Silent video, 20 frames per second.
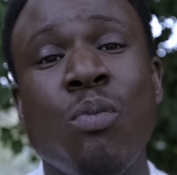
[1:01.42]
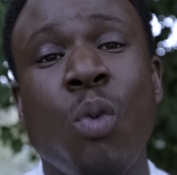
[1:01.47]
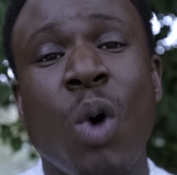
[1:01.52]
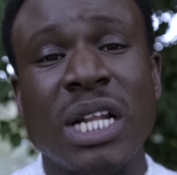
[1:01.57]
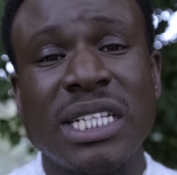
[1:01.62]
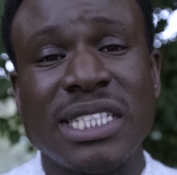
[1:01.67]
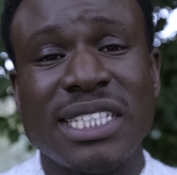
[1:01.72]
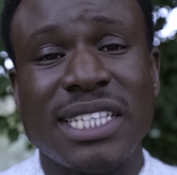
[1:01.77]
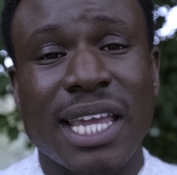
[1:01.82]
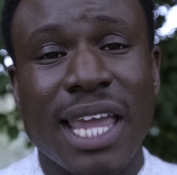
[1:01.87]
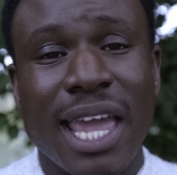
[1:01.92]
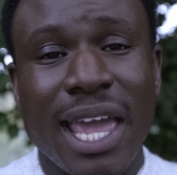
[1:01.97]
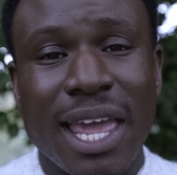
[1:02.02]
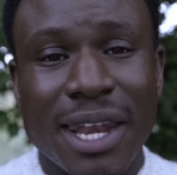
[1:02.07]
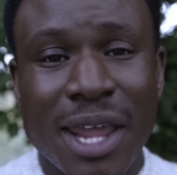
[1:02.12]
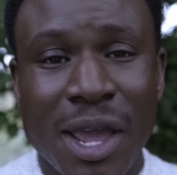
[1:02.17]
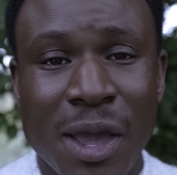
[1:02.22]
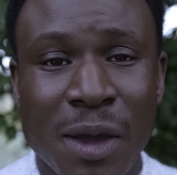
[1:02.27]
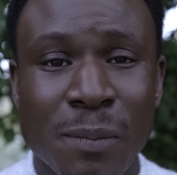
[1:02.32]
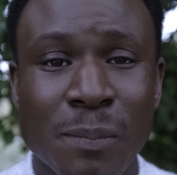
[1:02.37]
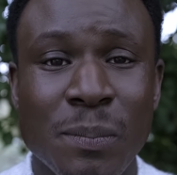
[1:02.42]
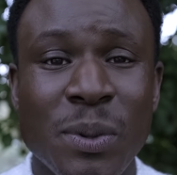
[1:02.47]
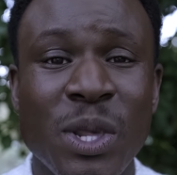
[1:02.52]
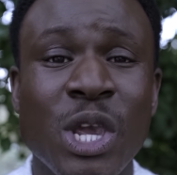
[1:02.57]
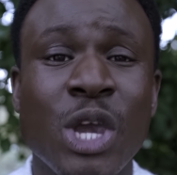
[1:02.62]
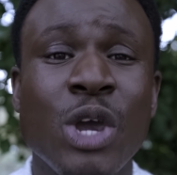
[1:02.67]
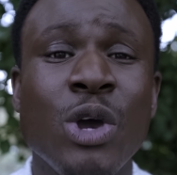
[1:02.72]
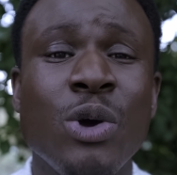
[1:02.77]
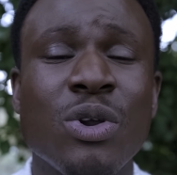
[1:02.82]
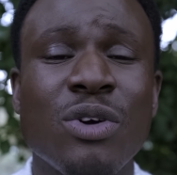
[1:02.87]
once again.
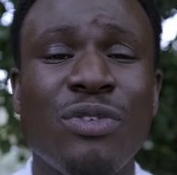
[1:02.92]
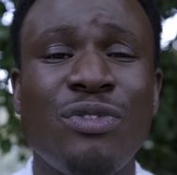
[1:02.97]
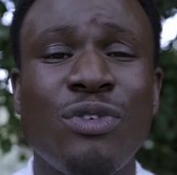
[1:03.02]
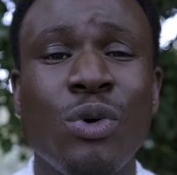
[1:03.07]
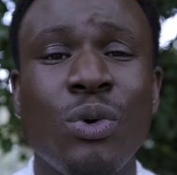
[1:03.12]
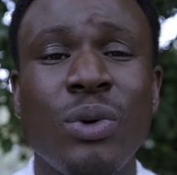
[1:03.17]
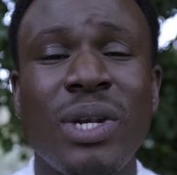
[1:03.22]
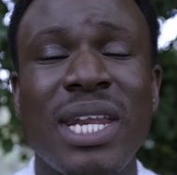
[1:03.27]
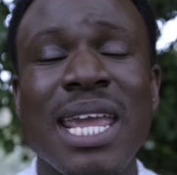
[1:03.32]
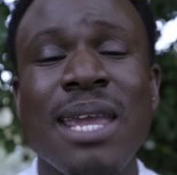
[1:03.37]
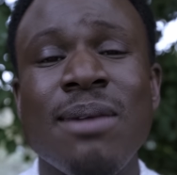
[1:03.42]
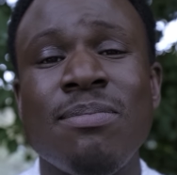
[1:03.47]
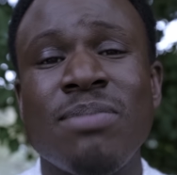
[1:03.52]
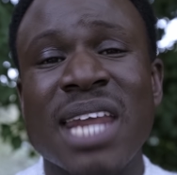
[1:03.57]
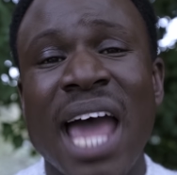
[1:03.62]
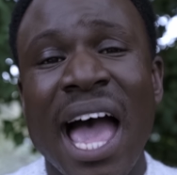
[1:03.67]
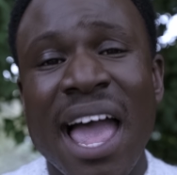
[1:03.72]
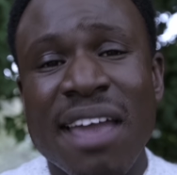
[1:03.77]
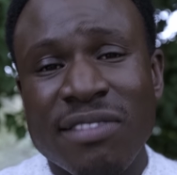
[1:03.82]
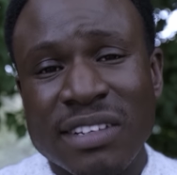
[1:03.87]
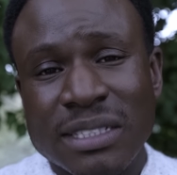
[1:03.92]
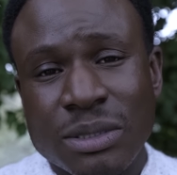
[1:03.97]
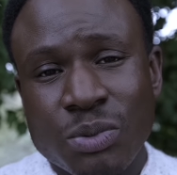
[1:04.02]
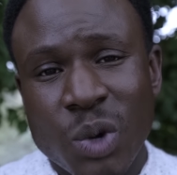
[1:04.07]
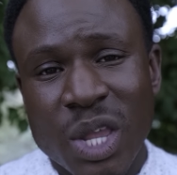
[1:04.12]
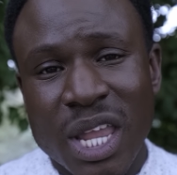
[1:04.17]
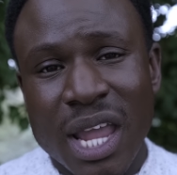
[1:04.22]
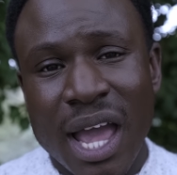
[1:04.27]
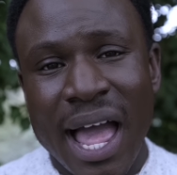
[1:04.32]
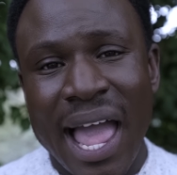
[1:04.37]
Beautiful deep divers,
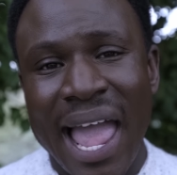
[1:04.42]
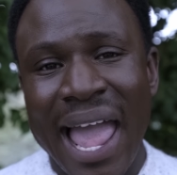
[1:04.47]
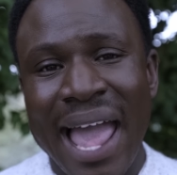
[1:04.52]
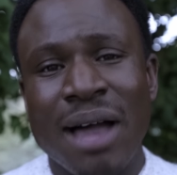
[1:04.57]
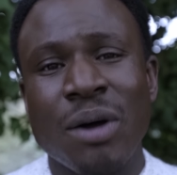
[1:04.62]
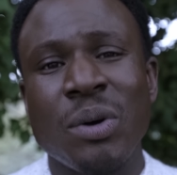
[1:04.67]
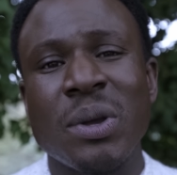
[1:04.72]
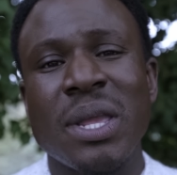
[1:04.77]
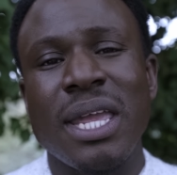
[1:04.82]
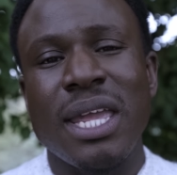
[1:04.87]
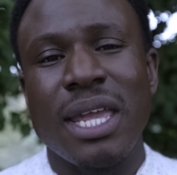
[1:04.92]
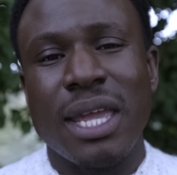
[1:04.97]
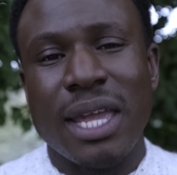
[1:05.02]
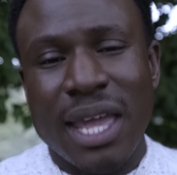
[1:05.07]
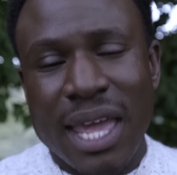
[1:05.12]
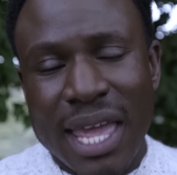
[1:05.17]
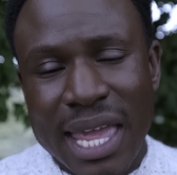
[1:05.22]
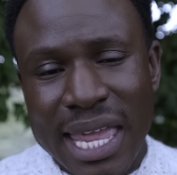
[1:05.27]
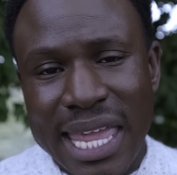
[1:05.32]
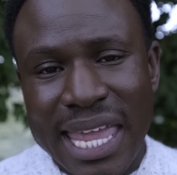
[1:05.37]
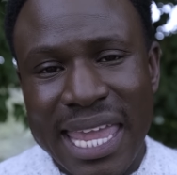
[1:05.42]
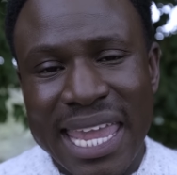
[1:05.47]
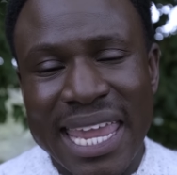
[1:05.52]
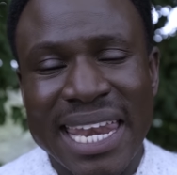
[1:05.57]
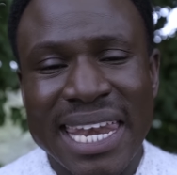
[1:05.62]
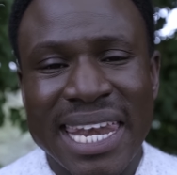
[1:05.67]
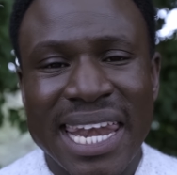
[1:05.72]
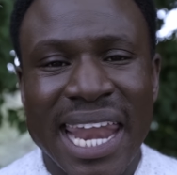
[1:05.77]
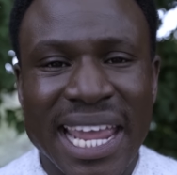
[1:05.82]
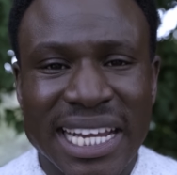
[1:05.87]
we are out here
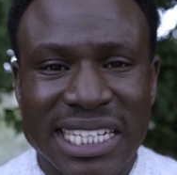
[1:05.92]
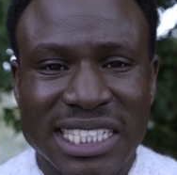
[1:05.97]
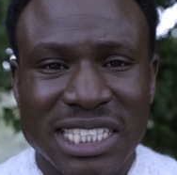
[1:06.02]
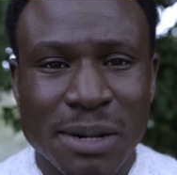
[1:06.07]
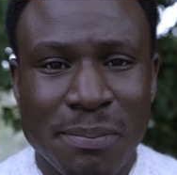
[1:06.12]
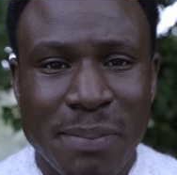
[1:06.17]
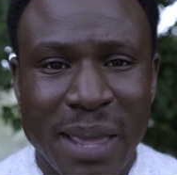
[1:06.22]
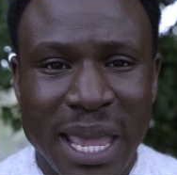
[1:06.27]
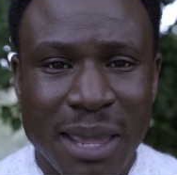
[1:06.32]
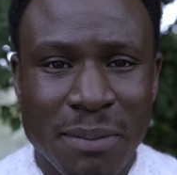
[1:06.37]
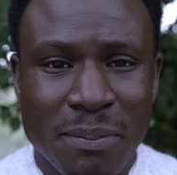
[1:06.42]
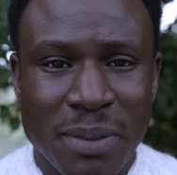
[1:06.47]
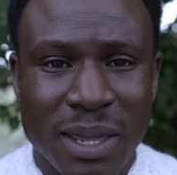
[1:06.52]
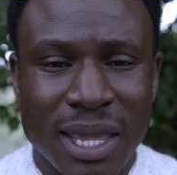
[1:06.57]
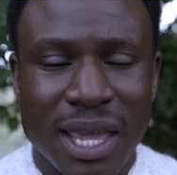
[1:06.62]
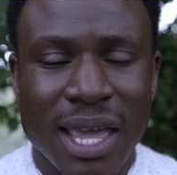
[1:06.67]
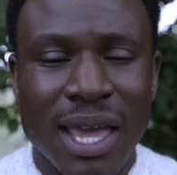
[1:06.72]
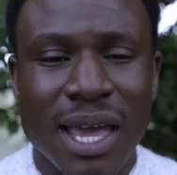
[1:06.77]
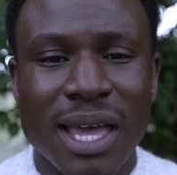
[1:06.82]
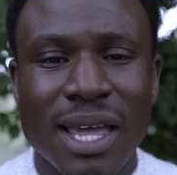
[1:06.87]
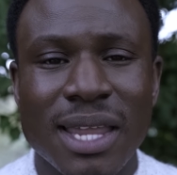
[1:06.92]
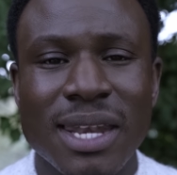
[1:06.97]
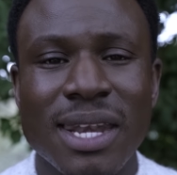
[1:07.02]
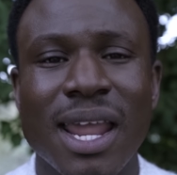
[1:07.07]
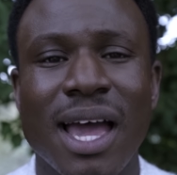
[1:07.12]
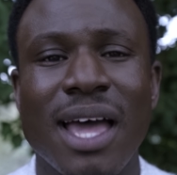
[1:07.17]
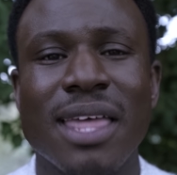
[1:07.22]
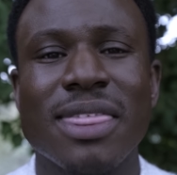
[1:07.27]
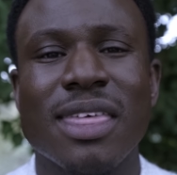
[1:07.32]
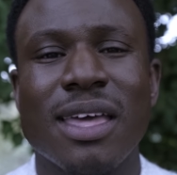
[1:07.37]
in nature, baby.
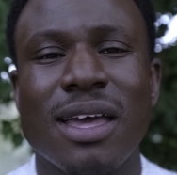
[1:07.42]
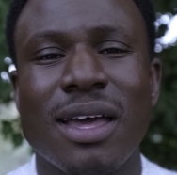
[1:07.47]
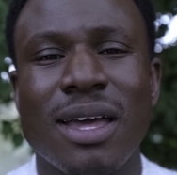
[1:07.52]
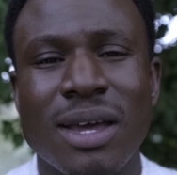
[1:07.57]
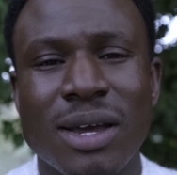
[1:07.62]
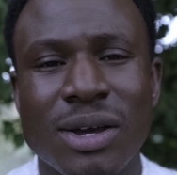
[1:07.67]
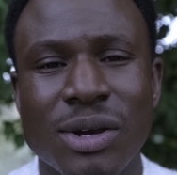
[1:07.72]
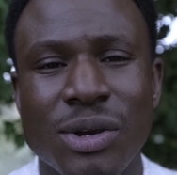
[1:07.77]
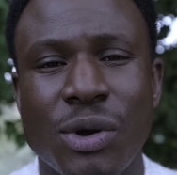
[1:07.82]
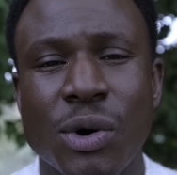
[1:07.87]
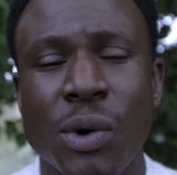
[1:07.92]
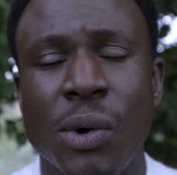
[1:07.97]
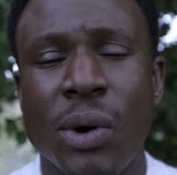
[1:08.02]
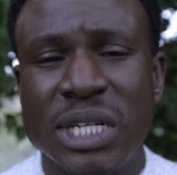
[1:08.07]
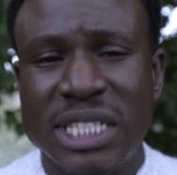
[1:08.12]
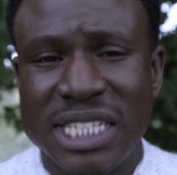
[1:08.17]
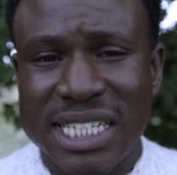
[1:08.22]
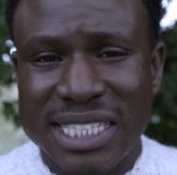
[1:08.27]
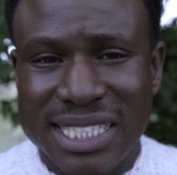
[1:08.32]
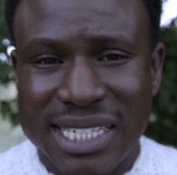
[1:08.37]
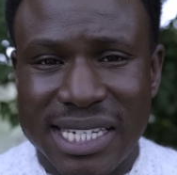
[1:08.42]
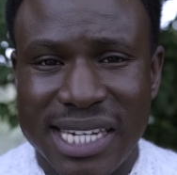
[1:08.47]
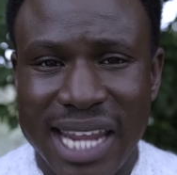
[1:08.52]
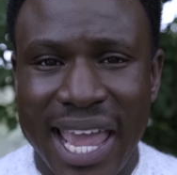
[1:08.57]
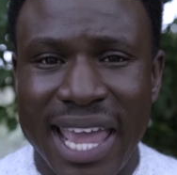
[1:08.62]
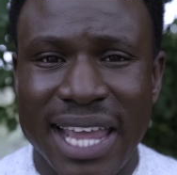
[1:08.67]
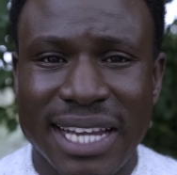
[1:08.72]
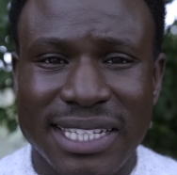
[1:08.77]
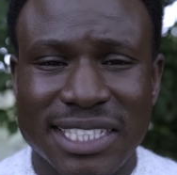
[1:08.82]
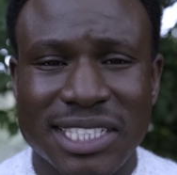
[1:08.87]
Another gorgeous
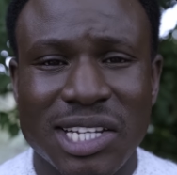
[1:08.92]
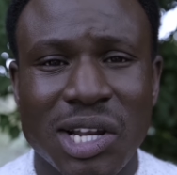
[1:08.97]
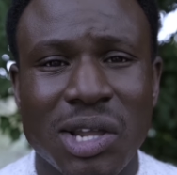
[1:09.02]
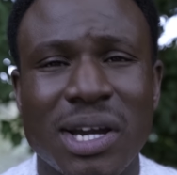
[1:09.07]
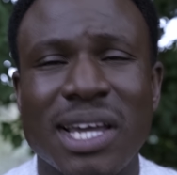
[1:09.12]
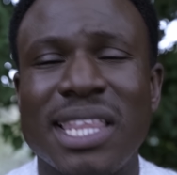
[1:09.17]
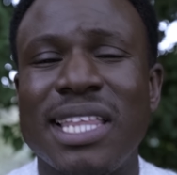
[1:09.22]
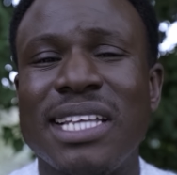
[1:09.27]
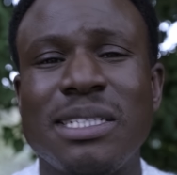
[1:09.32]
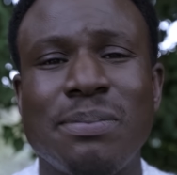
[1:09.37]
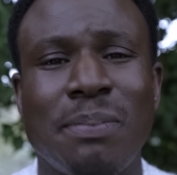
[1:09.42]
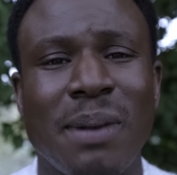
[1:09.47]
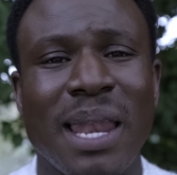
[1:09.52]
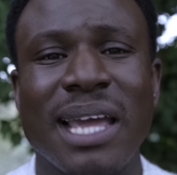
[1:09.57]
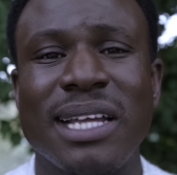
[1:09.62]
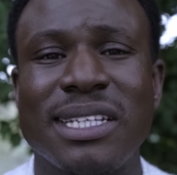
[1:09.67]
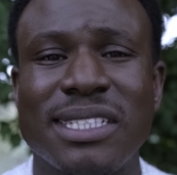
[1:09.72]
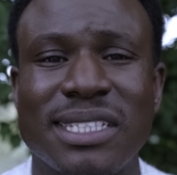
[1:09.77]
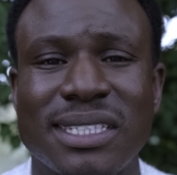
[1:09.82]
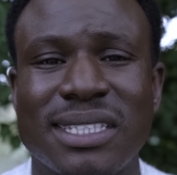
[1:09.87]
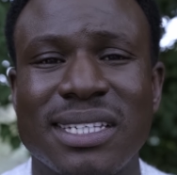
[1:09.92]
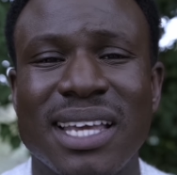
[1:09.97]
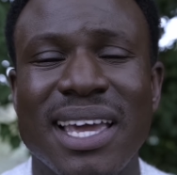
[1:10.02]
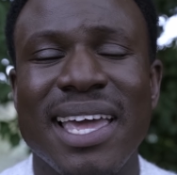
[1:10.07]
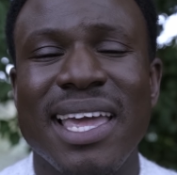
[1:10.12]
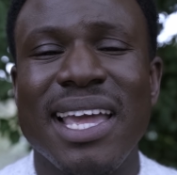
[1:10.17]
day. Just look at this place.